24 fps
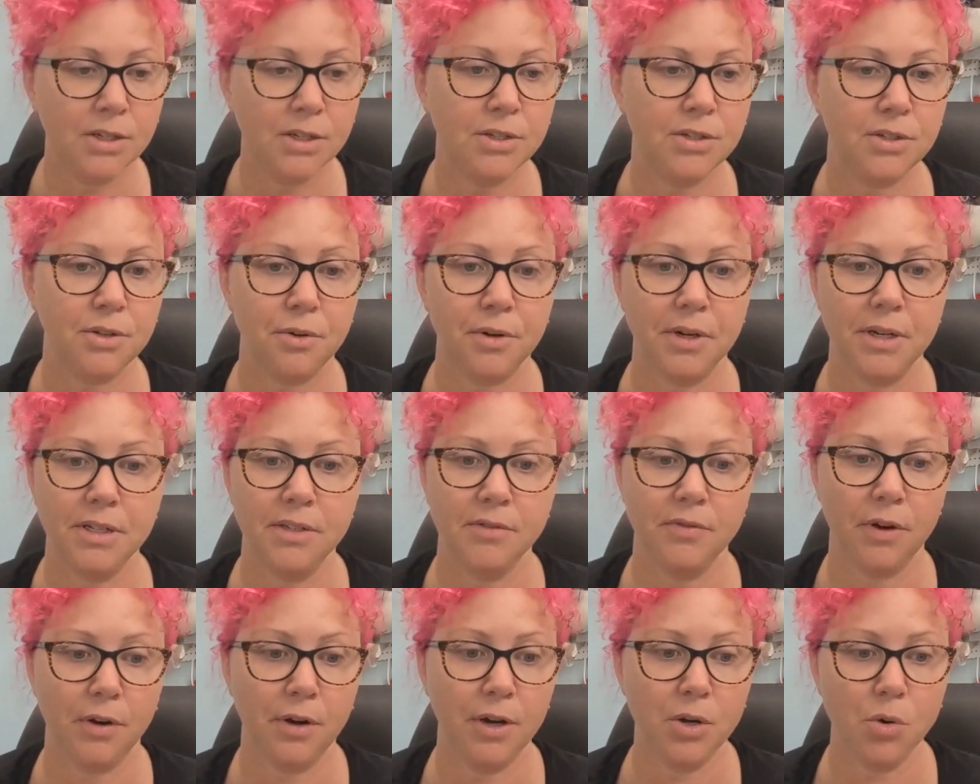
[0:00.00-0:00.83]
So it
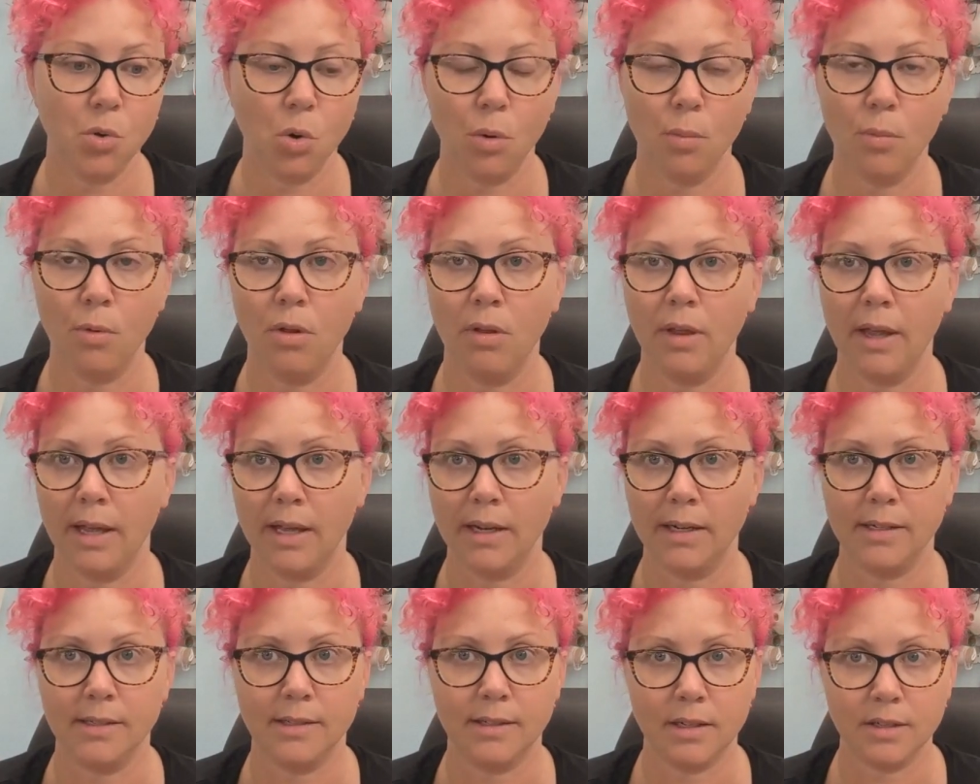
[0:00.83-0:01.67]
is very normal
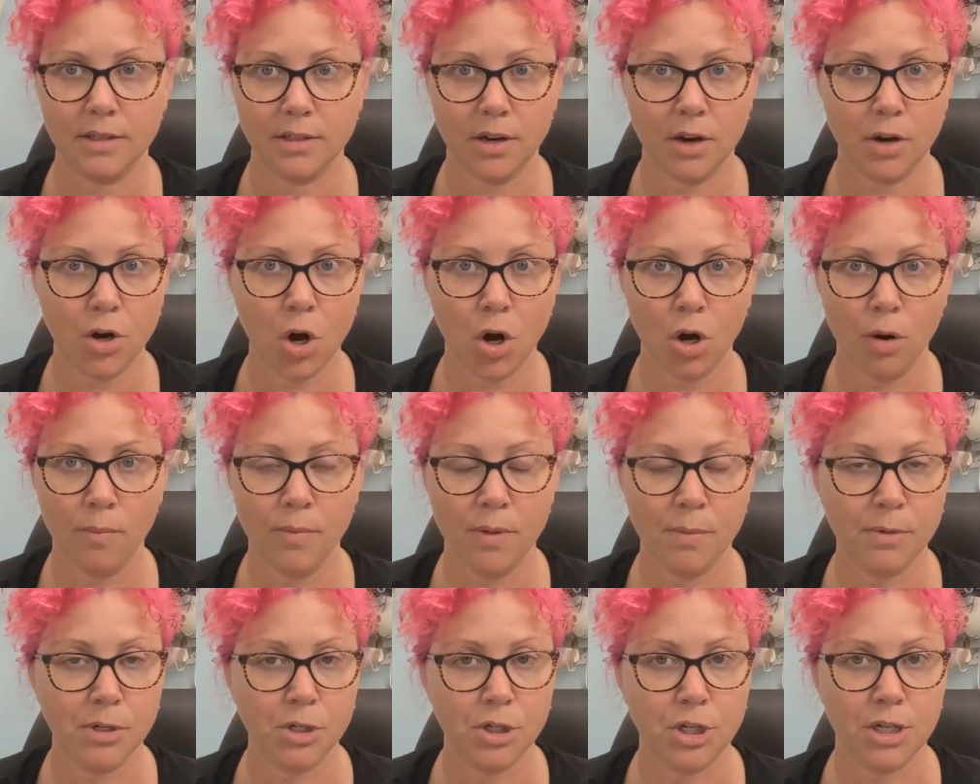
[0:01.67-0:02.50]
and it does not
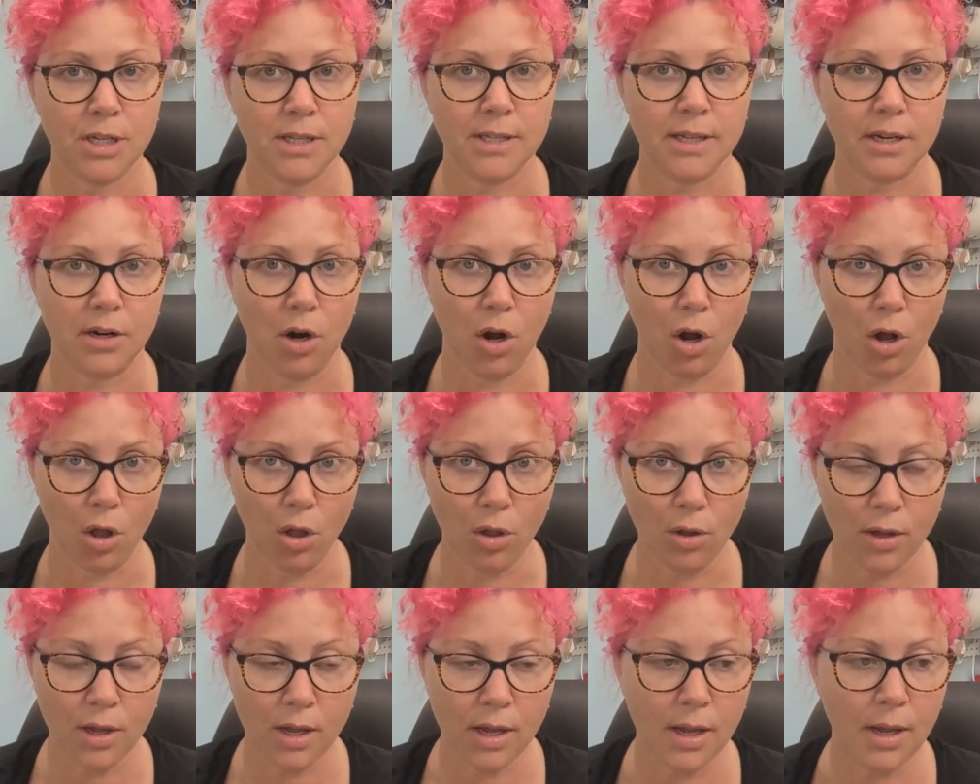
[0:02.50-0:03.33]
harm the machines at
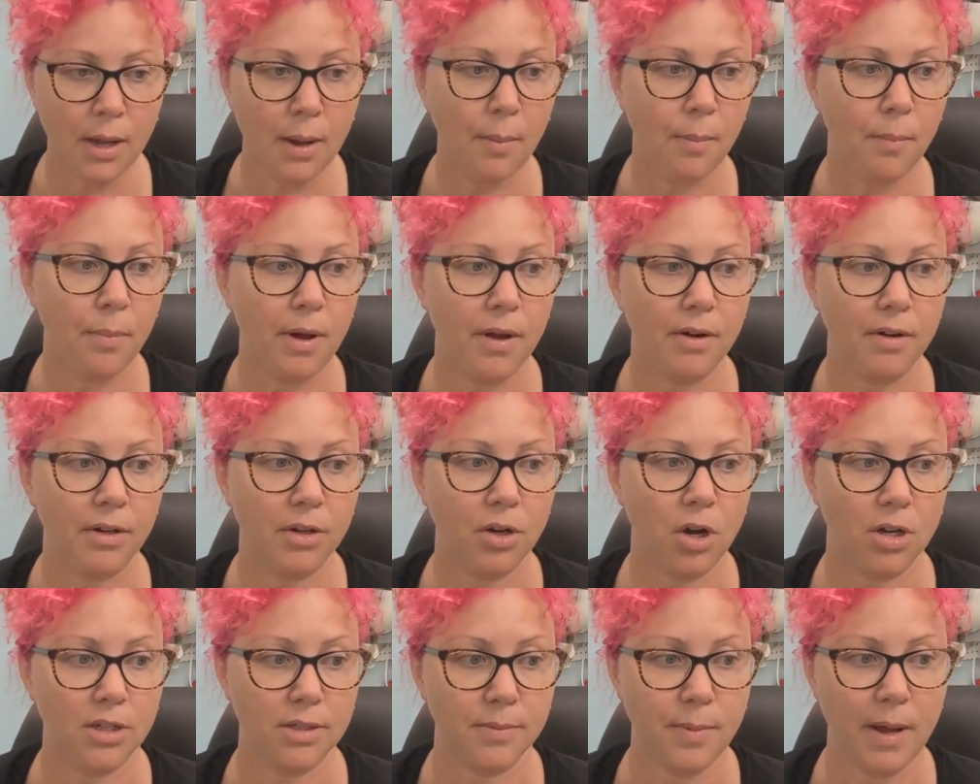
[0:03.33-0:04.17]
all,
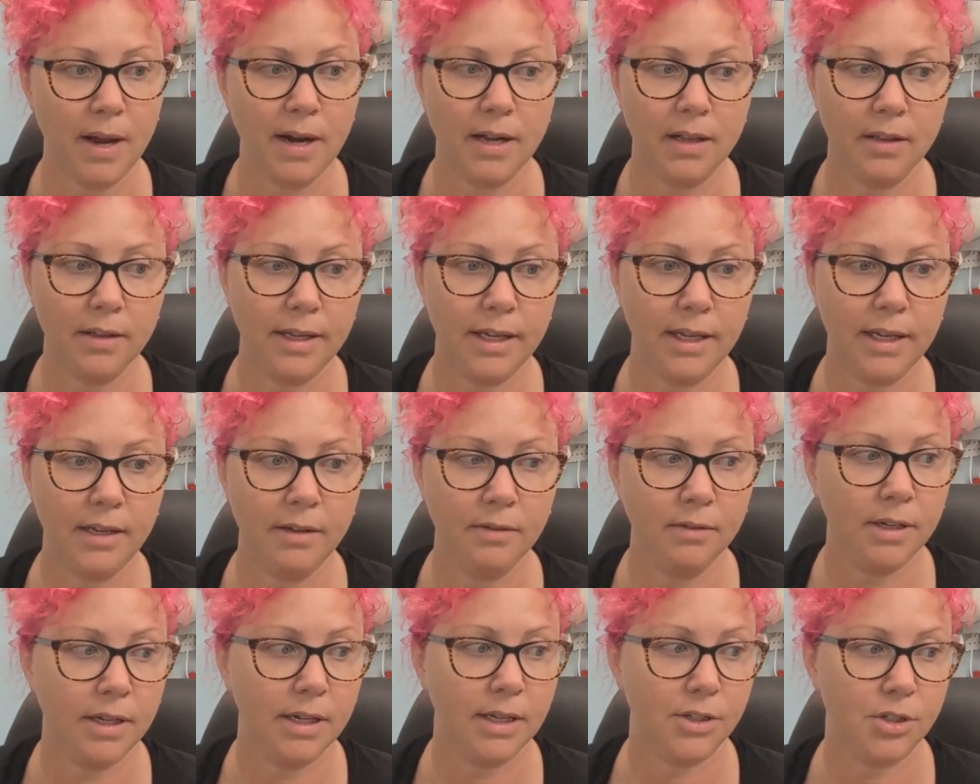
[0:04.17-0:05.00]
but
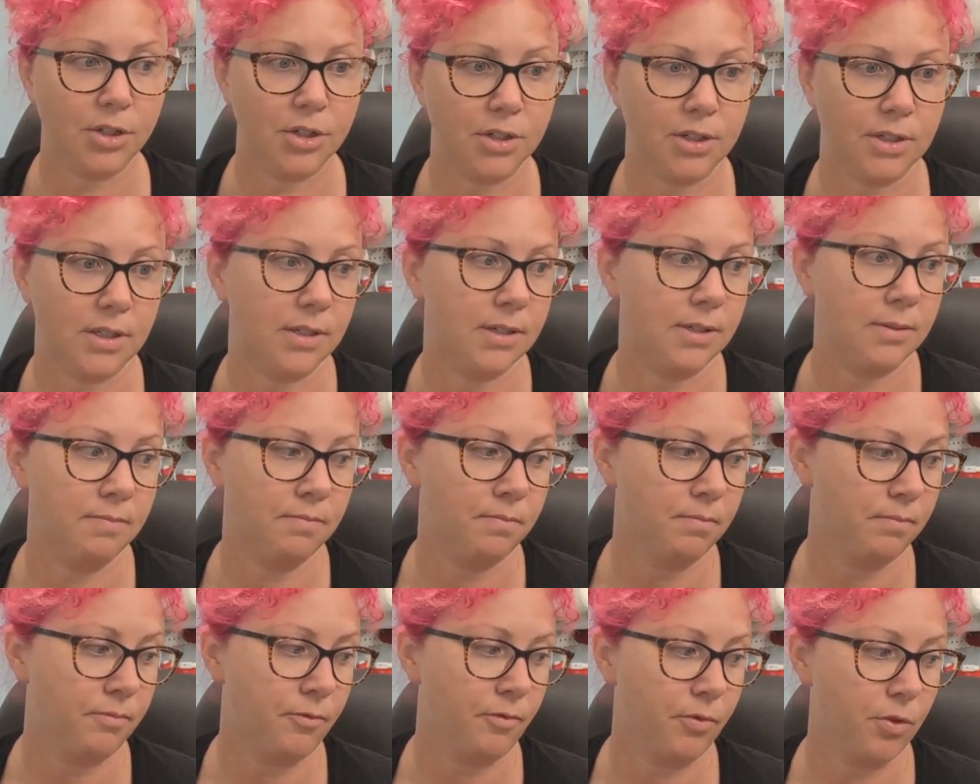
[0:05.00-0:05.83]
cosmetically, it just
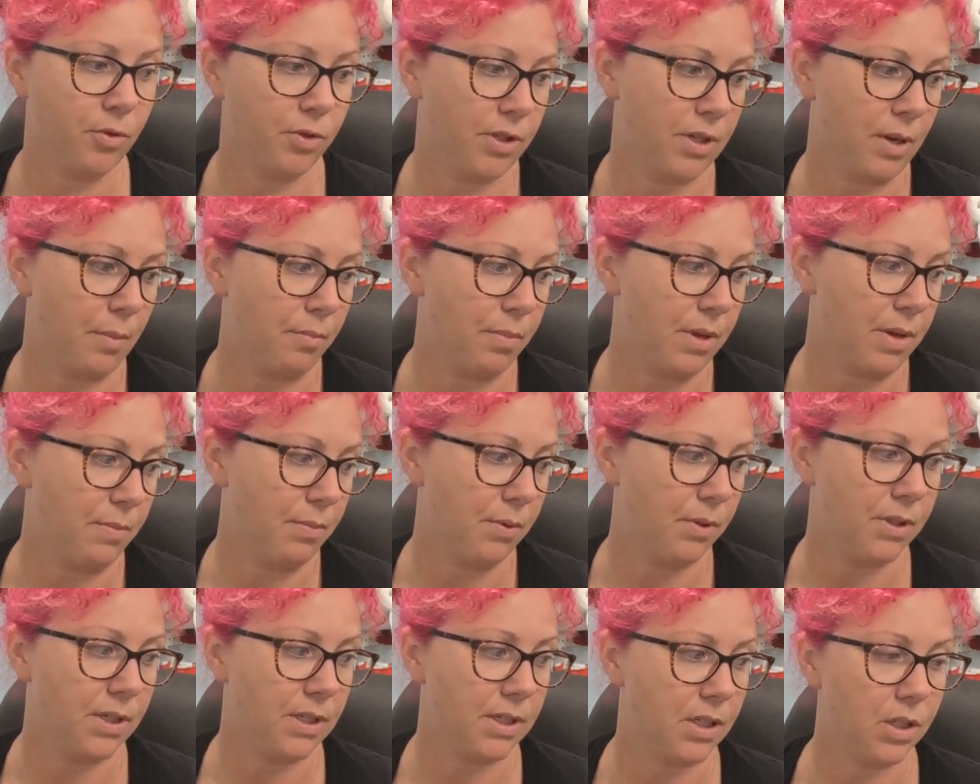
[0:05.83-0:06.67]
for some
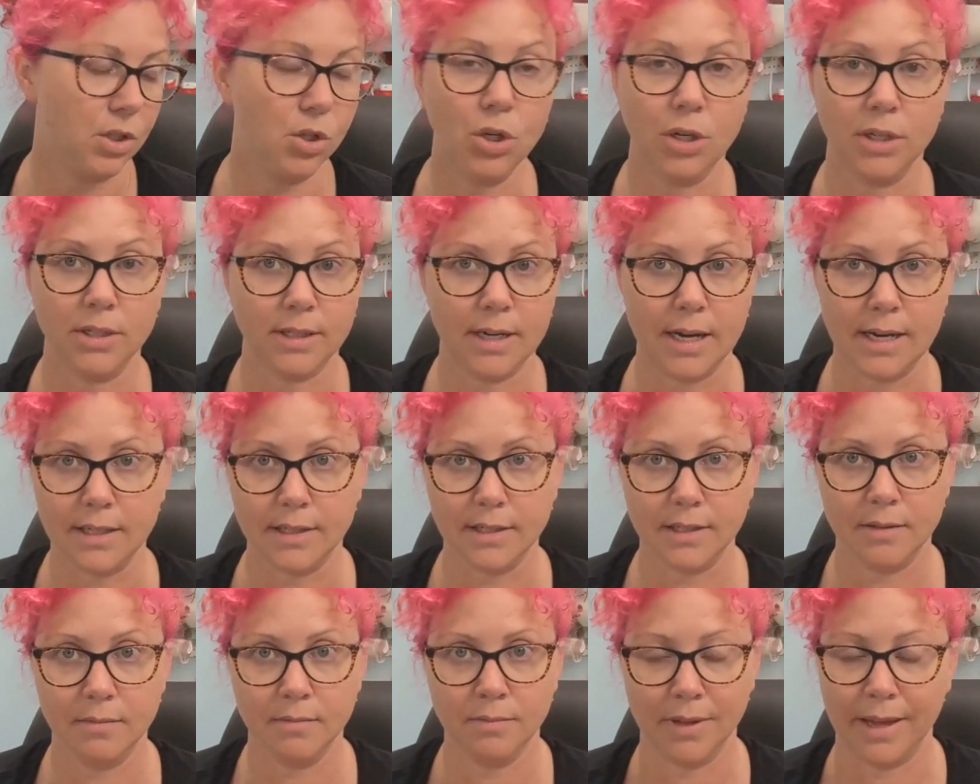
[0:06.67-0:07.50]
people doesn't look as
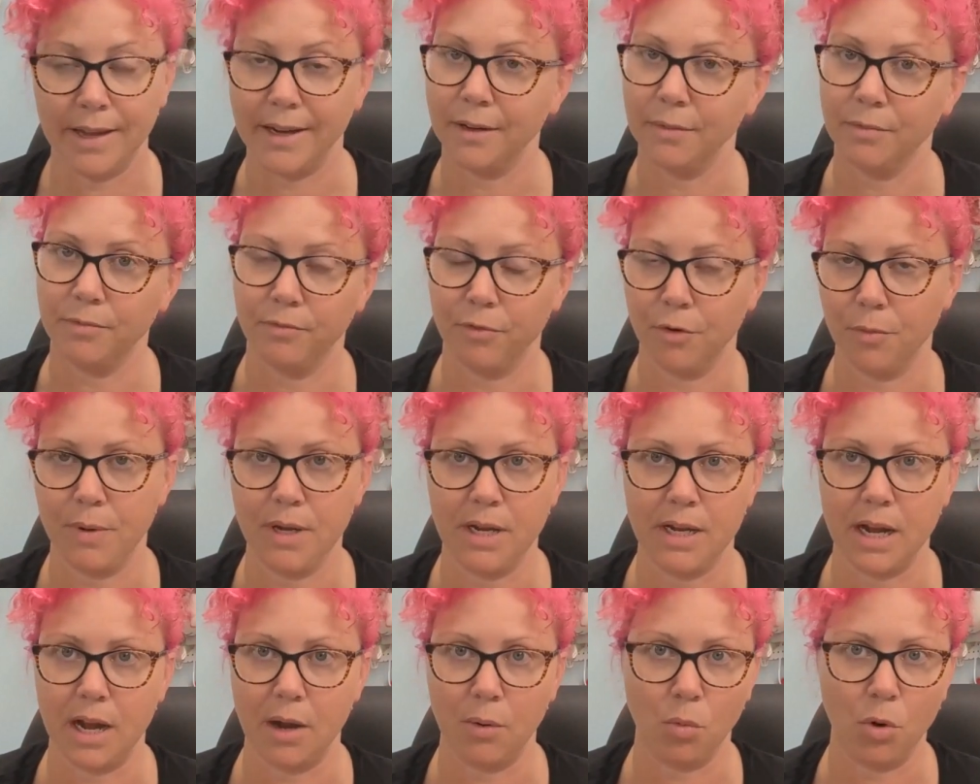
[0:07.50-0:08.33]
nice. Like for
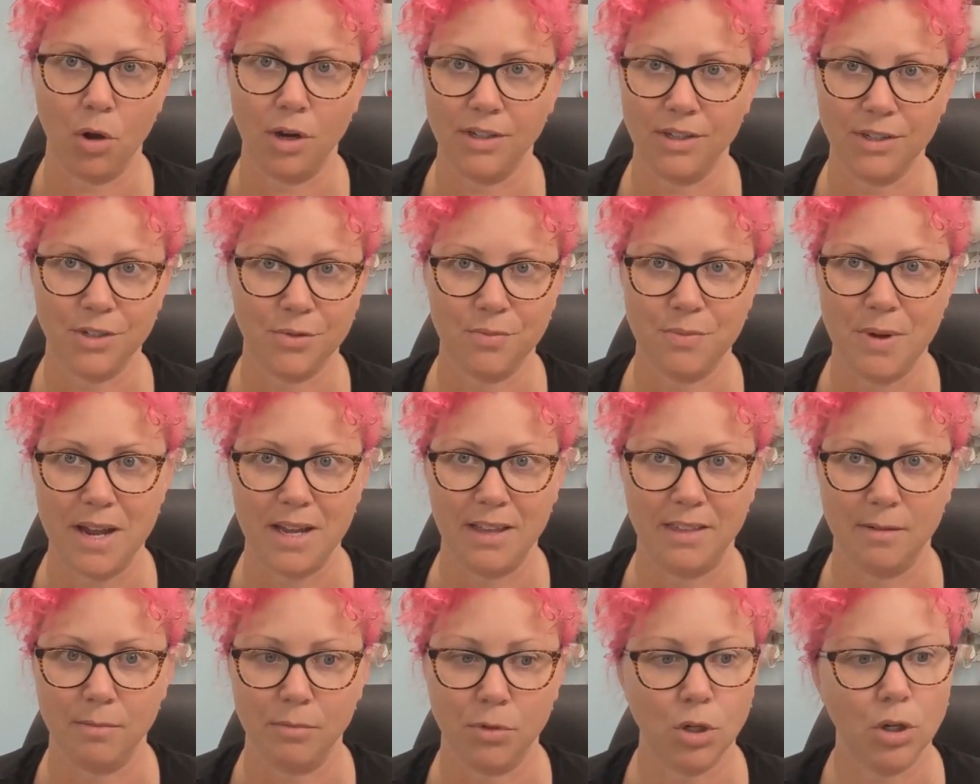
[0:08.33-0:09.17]
me, I want to
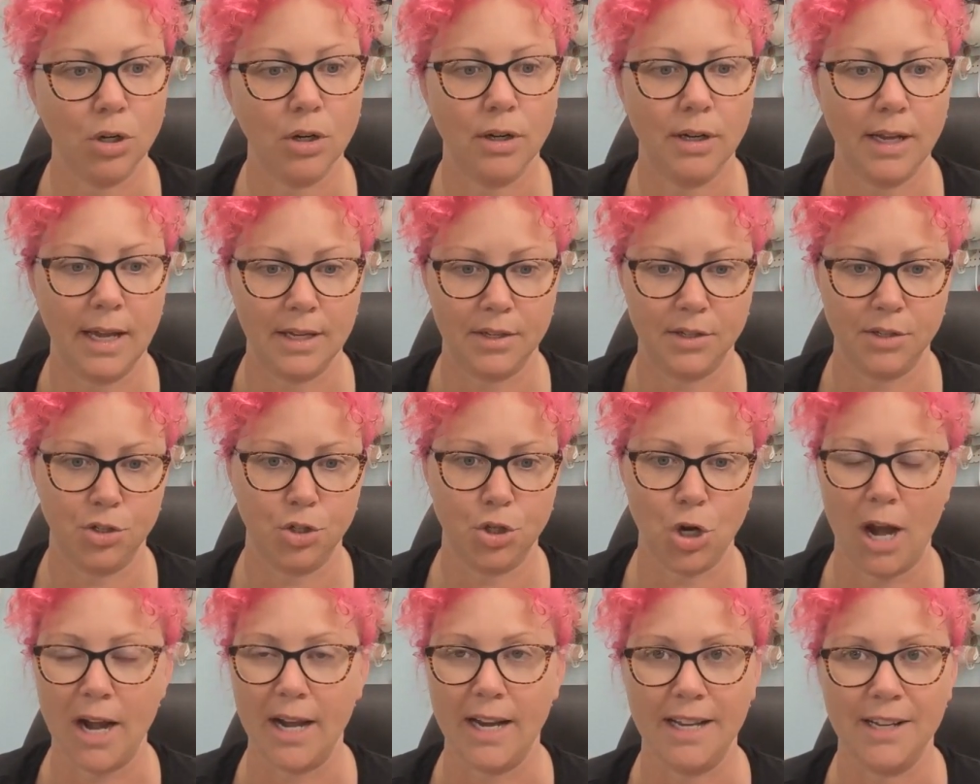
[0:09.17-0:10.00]
make them look as
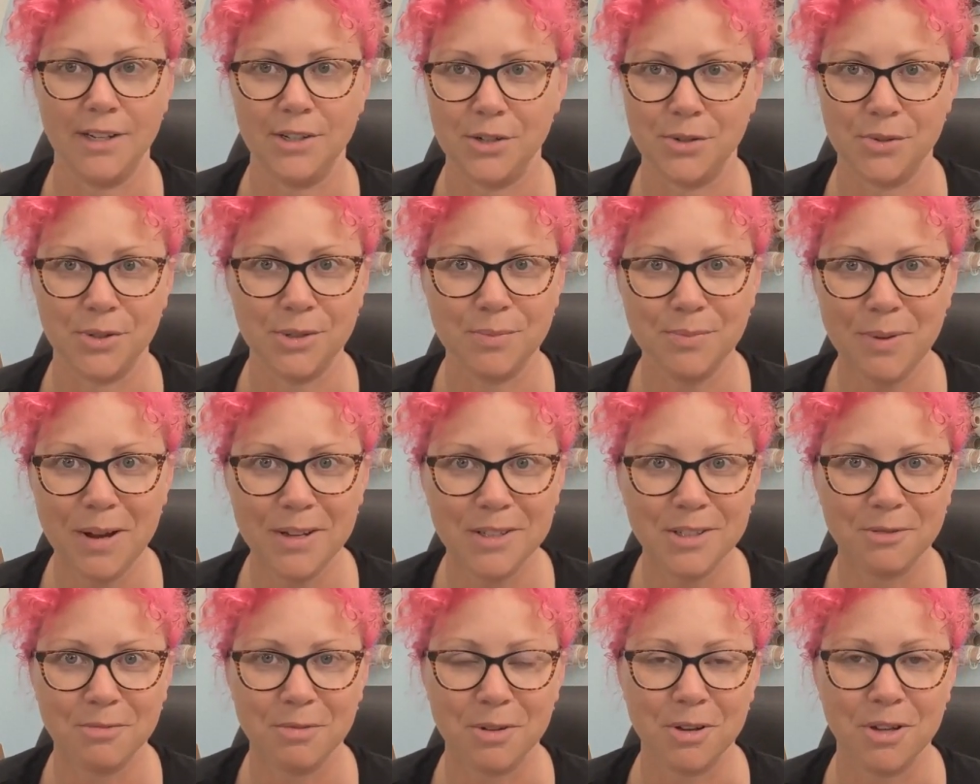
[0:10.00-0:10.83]
shiny and new as
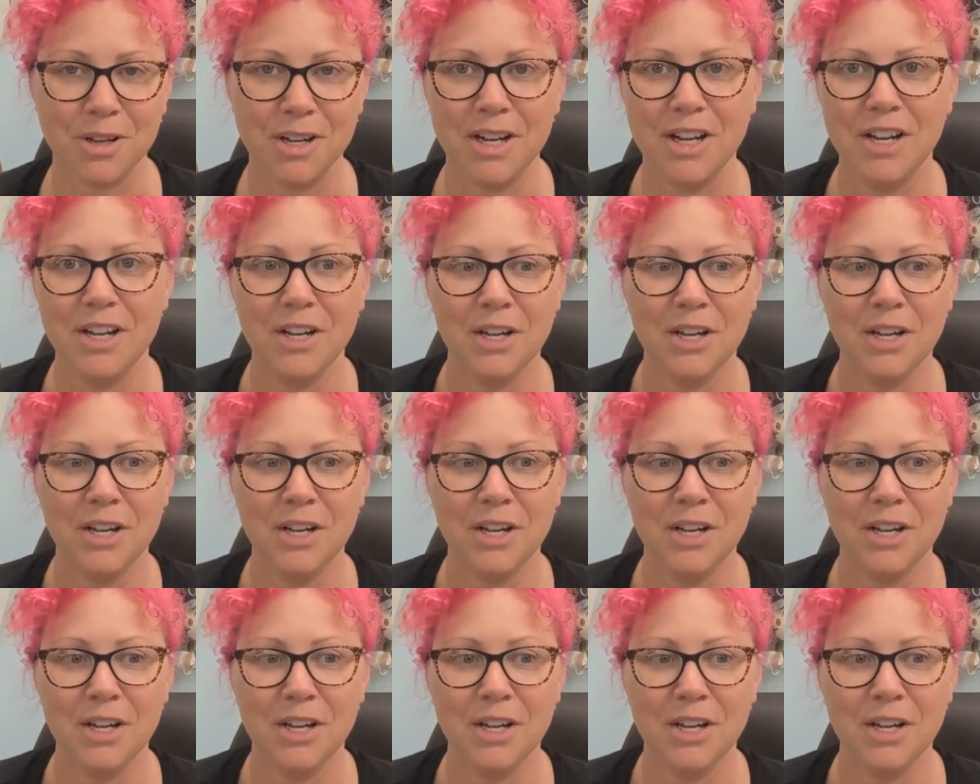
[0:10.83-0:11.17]
possible.